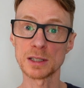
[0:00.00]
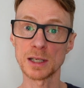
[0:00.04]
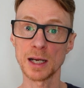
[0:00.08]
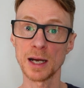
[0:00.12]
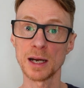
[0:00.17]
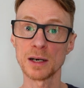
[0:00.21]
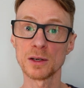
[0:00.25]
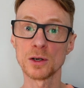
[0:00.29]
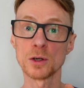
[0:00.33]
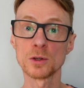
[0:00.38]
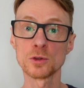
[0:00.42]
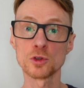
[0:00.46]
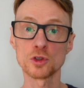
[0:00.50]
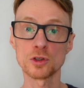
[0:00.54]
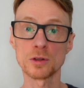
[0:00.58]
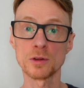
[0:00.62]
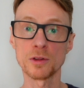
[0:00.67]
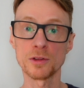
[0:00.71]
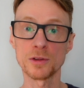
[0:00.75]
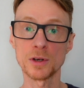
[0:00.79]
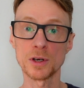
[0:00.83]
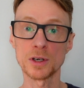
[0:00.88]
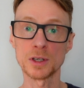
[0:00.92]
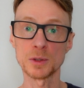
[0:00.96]
At
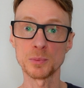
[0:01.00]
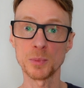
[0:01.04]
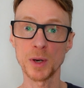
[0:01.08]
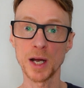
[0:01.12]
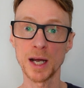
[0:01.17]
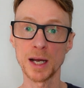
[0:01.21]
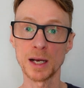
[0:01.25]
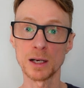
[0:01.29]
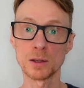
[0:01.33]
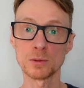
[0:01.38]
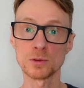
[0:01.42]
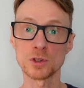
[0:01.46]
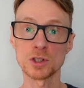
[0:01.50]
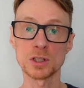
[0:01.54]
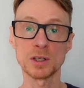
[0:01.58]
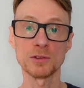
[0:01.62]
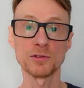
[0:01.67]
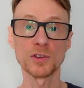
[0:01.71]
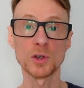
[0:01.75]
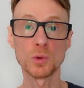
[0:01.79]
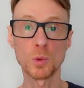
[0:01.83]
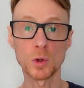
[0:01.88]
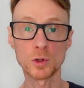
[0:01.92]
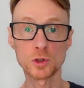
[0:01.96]
£130, if
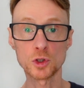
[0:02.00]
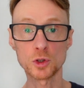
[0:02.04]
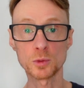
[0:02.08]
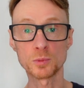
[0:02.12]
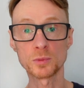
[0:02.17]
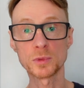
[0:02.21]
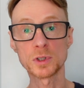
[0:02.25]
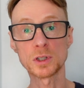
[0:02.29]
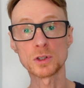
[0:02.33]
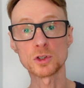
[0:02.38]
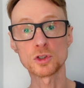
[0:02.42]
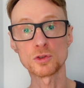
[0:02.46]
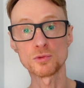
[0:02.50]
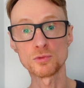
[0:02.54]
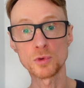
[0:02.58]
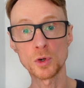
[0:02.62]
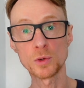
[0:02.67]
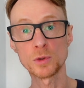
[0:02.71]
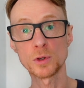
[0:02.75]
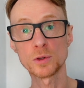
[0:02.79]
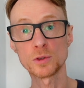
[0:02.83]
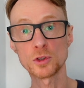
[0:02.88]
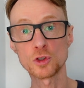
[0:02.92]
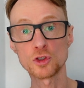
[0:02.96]
you want something to run
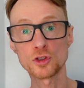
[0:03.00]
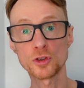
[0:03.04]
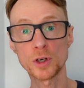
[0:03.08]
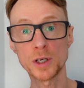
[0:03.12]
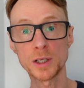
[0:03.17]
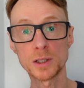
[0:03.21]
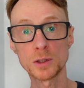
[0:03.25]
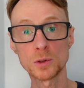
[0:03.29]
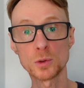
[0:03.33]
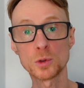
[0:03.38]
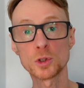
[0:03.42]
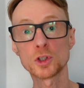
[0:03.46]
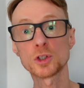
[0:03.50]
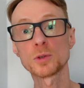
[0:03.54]
on the trails,